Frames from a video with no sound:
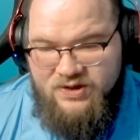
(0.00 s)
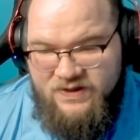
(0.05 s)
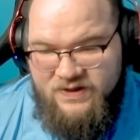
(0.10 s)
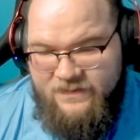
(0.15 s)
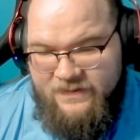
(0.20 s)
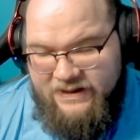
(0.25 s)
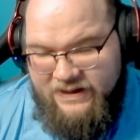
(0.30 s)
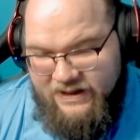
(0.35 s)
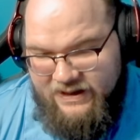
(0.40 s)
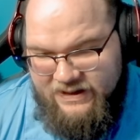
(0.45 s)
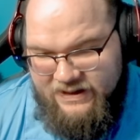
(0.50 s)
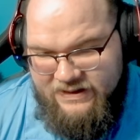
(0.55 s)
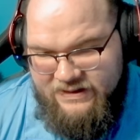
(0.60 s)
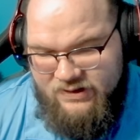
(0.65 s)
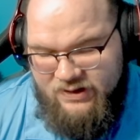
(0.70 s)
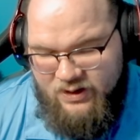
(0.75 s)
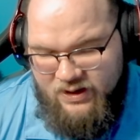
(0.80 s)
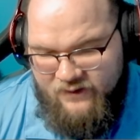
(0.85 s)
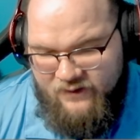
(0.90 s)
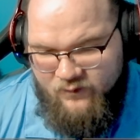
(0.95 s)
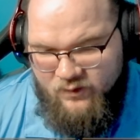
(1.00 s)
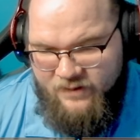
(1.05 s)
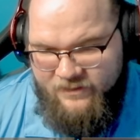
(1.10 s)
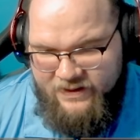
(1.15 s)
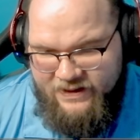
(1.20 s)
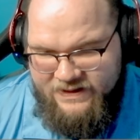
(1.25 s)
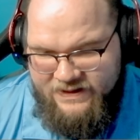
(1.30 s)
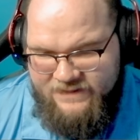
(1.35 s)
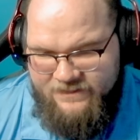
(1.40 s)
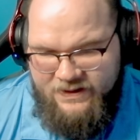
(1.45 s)
because you have 1
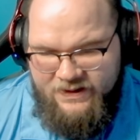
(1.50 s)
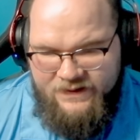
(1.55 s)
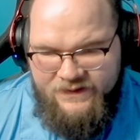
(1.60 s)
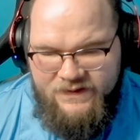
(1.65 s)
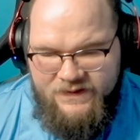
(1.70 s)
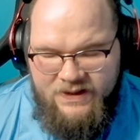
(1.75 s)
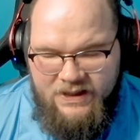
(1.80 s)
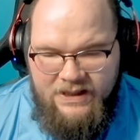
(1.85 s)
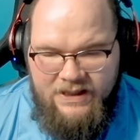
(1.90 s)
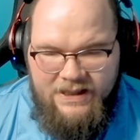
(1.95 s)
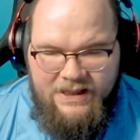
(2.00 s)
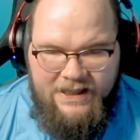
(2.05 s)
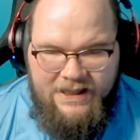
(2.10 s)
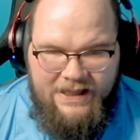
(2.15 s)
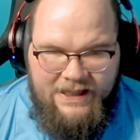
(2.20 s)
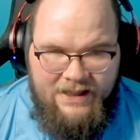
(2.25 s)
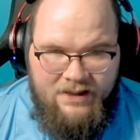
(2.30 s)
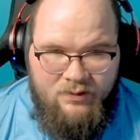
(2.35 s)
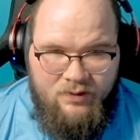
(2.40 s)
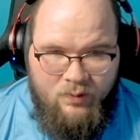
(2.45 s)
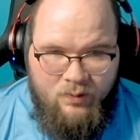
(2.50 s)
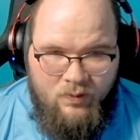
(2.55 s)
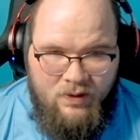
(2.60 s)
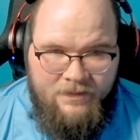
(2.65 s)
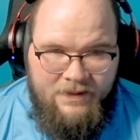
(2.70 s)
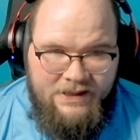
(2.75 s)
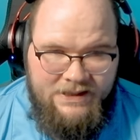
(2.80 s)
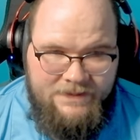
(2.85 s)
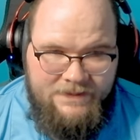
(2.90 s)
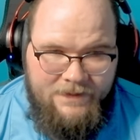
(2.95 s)
mana spells, and the 1
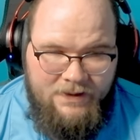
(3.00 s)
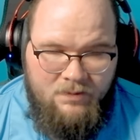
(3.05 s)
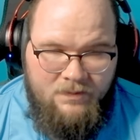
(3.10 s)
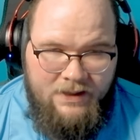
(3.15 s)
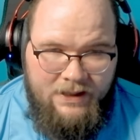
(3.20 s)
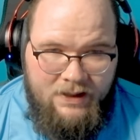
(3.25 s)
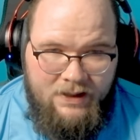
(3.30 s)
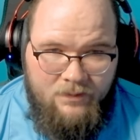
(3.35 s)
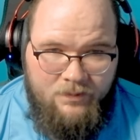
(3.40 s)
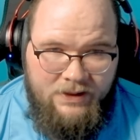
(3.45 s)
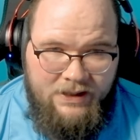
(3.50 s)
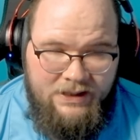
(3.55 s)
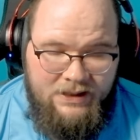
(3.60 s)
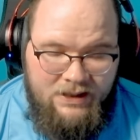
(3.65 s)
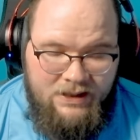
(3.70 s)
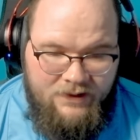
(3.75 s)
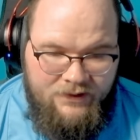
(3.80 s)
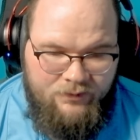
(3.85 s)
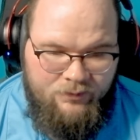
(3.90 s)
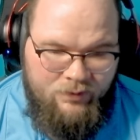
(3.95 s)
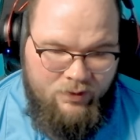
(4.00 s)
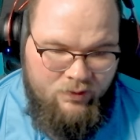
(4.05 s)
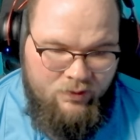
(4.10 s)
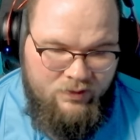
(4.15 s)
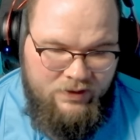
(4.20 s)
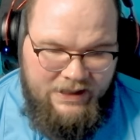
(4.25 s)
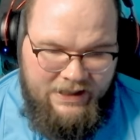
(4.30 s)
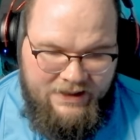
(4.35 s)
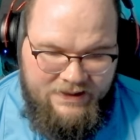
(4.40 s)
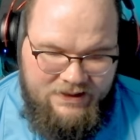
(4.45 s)
mana spell might get played in other Rogue
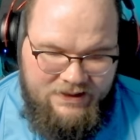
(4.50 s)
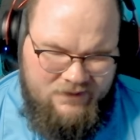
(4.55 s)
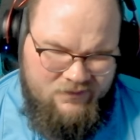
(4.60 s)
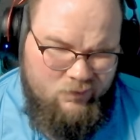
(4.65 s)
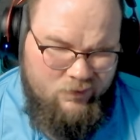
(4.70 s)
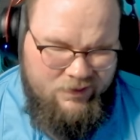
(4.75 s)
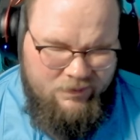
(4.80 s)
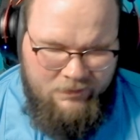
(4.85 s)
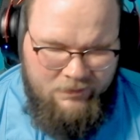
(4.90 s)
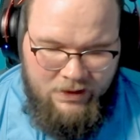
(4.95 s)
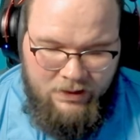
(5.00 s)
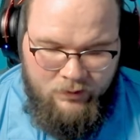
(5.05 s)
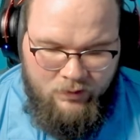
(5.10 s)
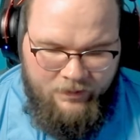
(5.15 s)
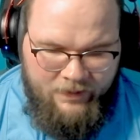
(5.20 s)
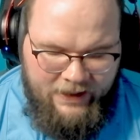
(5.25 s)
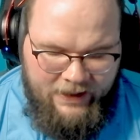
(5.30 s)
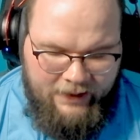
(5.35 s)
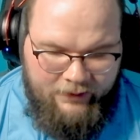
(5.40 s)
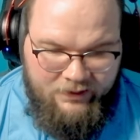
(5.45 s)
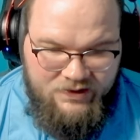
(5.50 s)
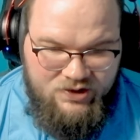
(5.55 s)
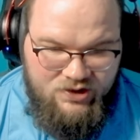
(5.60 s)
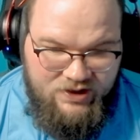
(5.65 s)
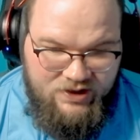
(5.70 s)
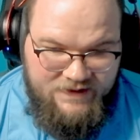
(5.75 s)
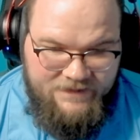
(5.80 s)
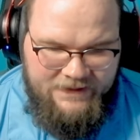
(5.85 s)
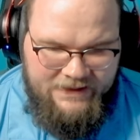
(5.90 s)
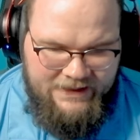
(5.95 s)
decks, even with minimal Pirates,
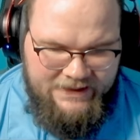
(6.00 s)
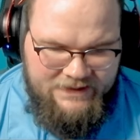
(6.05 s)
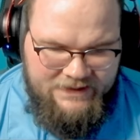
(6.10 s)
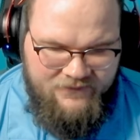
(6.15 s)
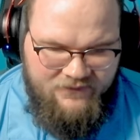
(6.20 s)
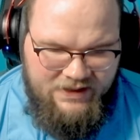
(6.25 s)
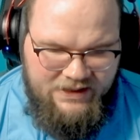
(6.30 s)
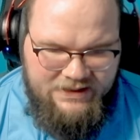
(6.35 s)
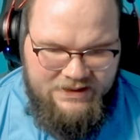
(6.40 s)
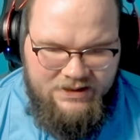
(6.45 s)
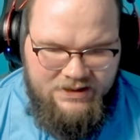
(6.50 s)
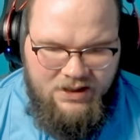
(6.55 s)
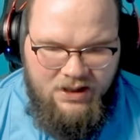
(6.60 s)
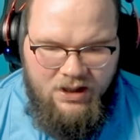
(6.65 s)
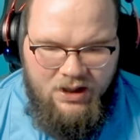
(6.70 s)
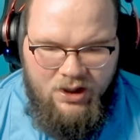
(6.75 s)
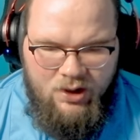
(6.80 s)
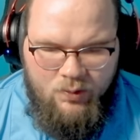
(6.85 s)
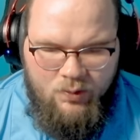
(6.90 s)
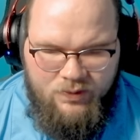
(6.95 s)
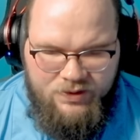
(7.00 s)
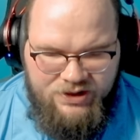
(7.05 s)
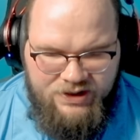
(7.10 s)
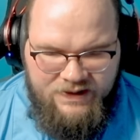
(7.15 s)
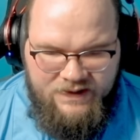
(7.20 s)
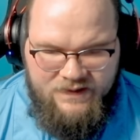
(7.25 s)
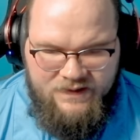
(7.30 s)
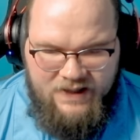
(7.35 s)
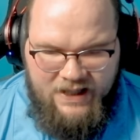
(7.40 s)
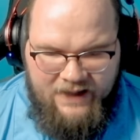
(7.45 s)
just because of this, which
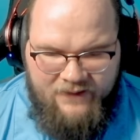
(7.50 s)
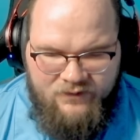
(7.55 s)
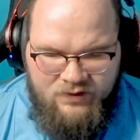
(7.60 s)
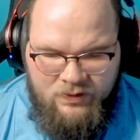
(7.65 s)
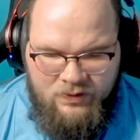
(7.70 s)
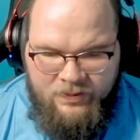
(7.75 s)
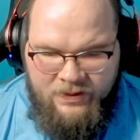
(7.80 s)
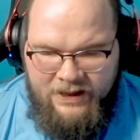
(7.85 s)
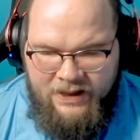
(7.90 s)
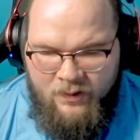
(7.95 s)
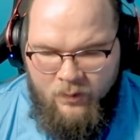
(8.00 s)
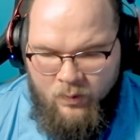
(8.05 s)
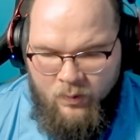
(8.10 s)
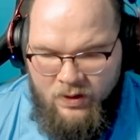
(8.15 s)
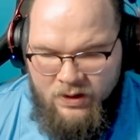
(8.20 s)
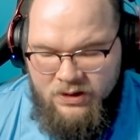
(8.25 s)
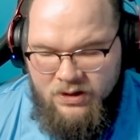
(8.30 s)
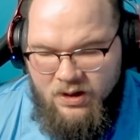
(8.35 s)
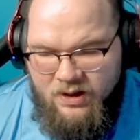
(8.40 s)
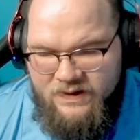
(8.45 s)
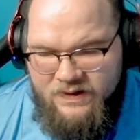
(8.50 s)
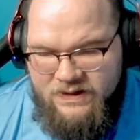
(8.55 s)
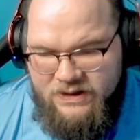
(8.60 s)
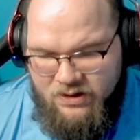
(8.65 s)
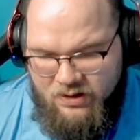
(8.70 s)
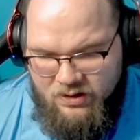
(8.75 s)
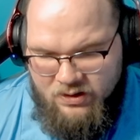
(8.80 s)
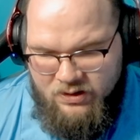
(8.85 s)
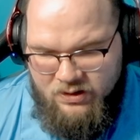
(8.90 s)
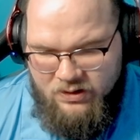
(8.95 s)
is after you play a 1-cost
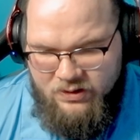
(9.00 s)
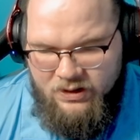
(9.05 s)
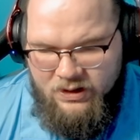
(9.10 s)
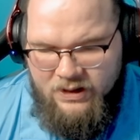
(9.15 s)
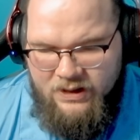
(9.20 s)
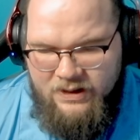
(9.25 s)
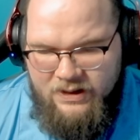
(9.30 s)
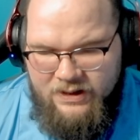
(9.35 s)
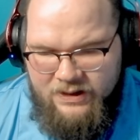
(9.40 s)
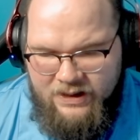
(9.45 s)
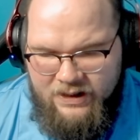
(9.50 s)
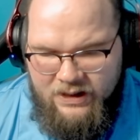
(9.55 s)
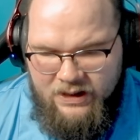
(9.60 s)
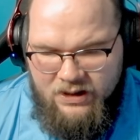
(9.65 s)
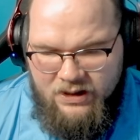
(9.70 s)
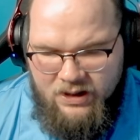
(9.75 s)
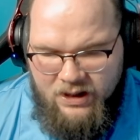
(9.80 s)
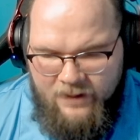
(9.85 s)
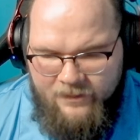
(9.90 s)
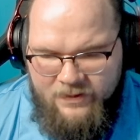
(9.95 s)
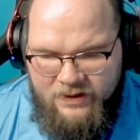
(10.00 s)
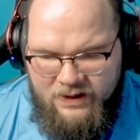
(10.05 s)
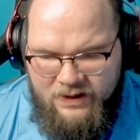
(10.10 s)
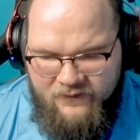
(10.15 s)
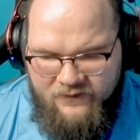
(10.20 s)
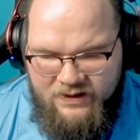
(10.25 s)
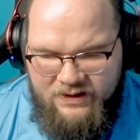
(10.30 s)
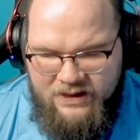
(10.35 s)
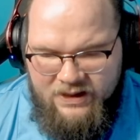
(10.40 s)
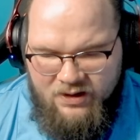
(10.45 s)
card, get a copy of
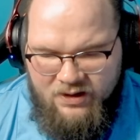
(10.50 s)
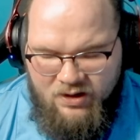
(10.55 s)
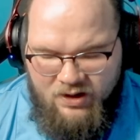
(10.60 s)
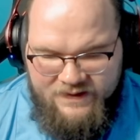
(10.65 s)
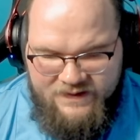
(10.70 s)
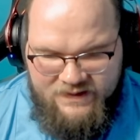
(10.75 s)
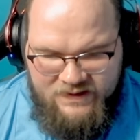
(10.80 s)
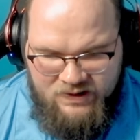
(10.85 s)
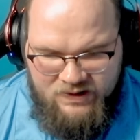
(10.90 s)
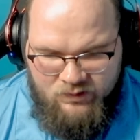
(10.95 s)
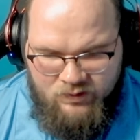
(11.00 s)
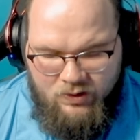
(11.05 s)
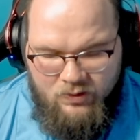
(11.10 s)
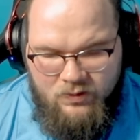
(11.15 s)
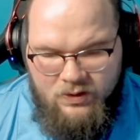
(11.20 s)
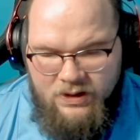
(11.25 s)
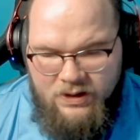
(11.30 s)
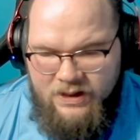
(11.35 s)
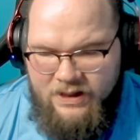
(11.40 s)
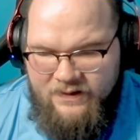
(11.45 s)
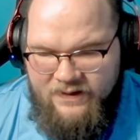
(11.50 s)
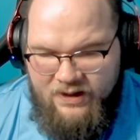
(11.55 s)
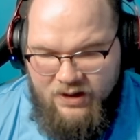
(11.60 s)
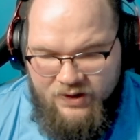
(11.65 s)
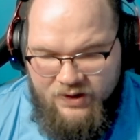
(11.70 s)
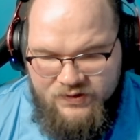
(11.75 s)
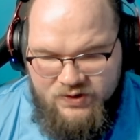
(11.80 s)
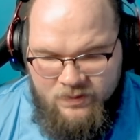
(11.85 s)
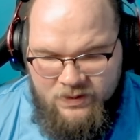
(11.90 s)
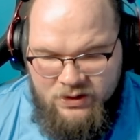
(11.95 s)
it that costs 0. That
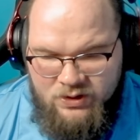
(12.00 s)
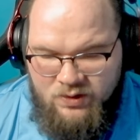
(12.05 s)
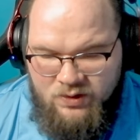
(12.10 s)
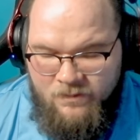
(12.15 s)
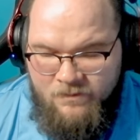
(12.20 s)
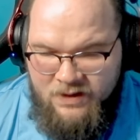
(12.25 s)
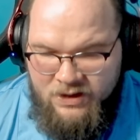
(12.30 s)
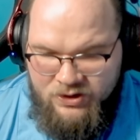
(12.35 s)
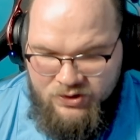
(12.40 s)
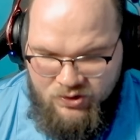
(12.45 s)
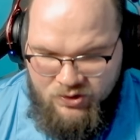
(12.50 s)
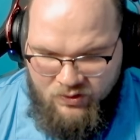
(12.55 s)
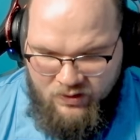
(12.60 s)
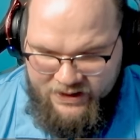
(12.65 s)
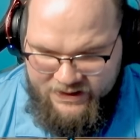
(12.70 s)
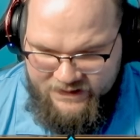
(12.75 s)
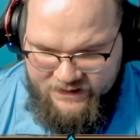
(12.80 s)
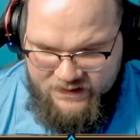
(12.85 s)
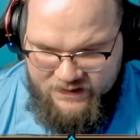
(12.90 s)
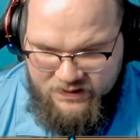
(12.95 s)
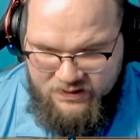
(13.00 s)
also means you're miniaturized